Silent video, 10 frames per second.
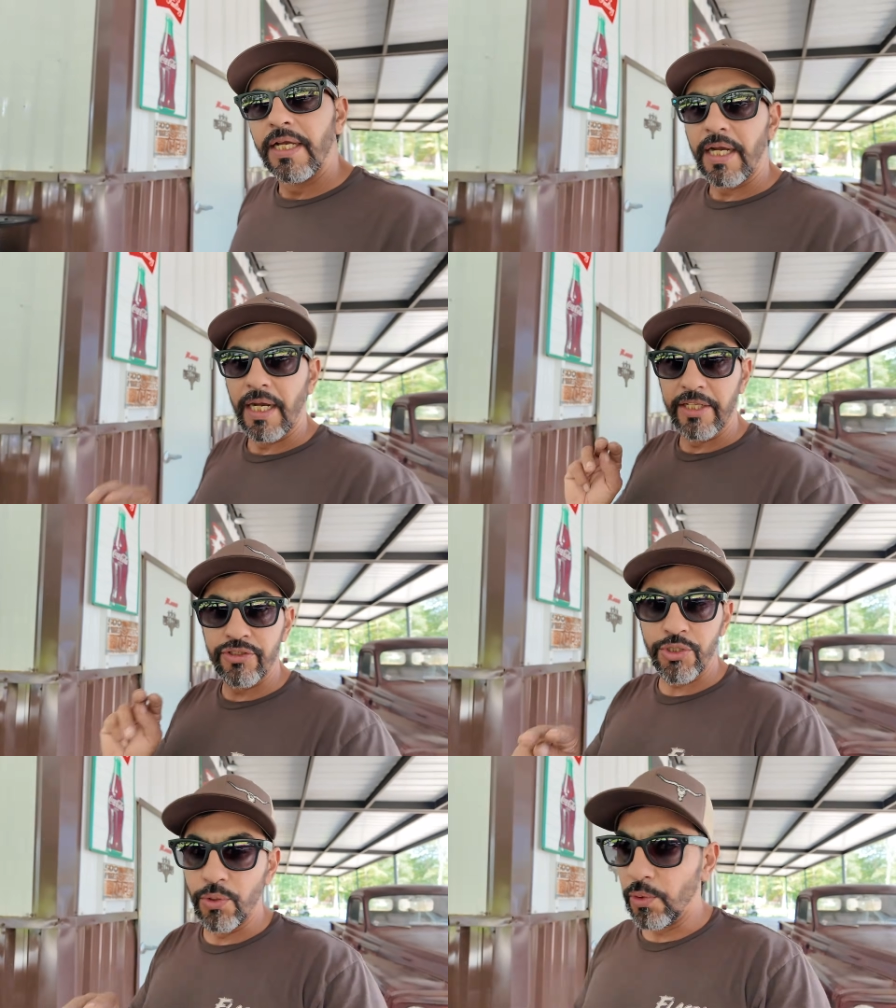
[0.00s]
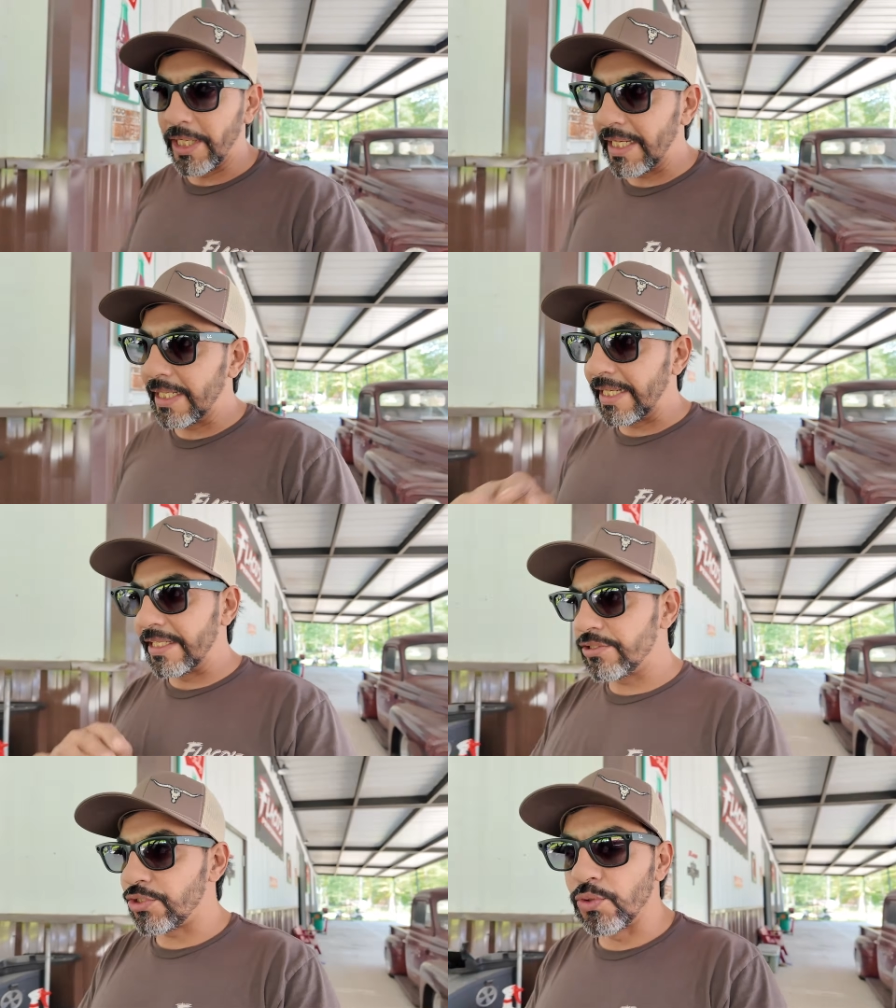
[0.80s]
2-in
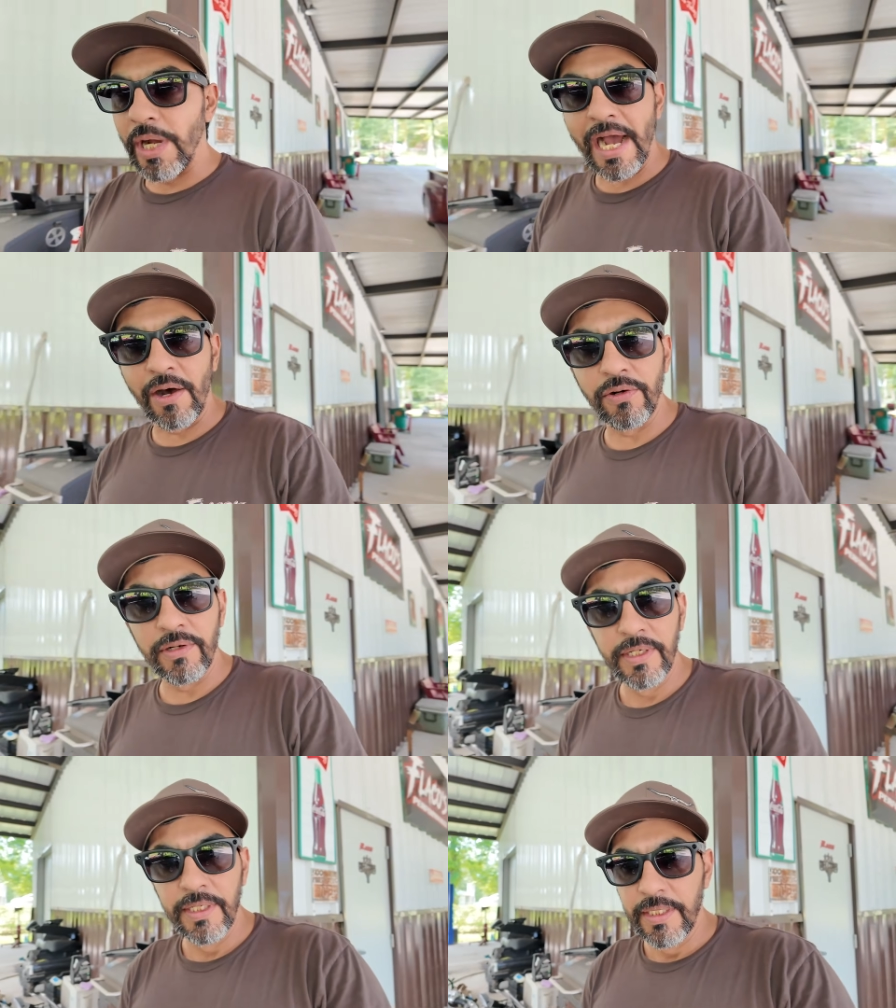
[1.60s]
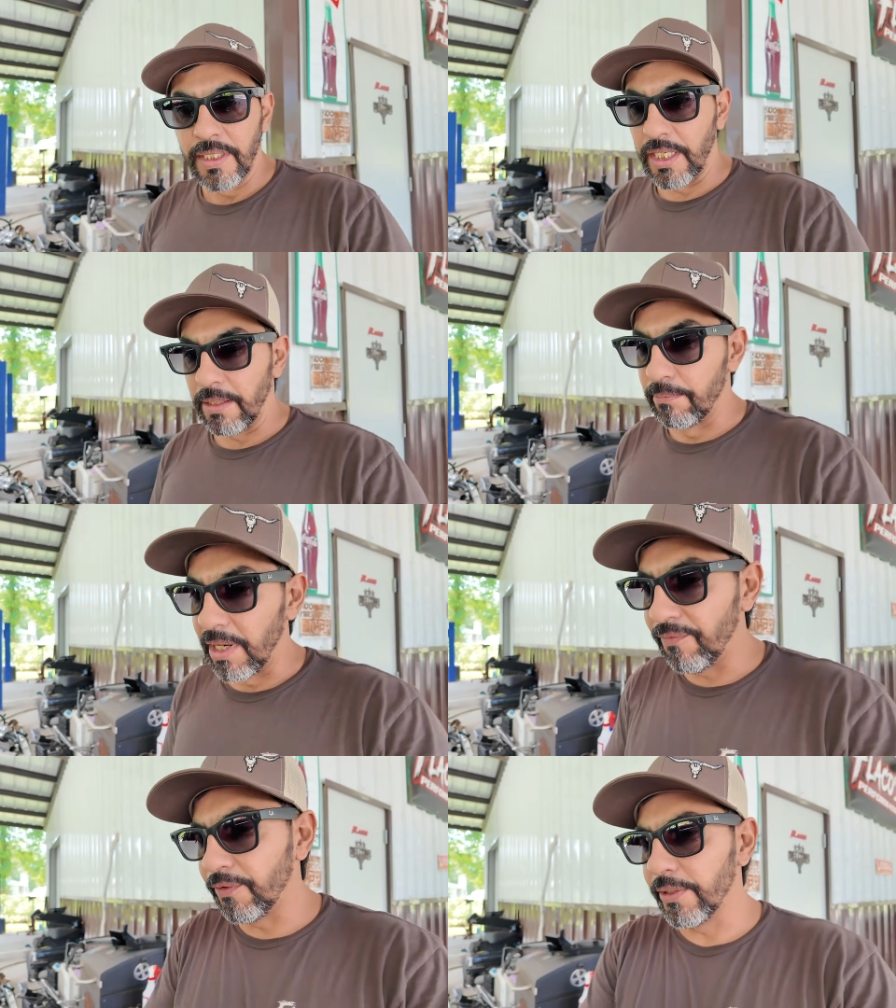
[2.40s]
and 2-out
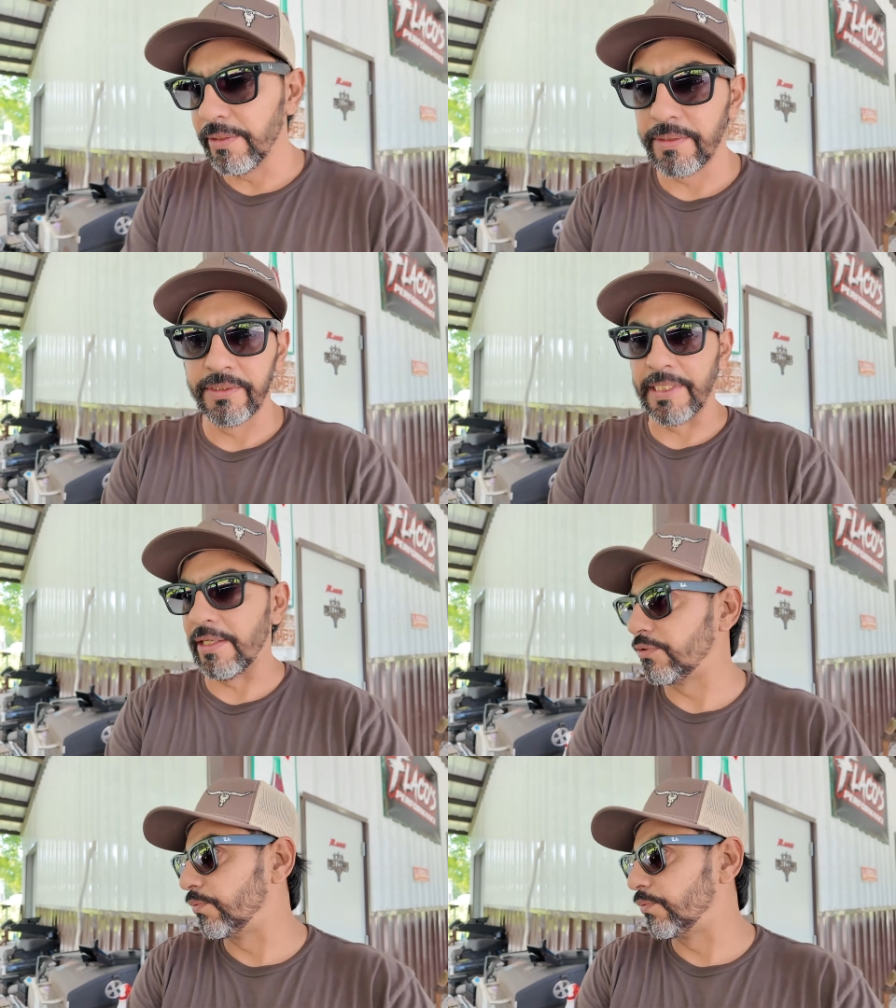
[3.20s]
muffler. Sounds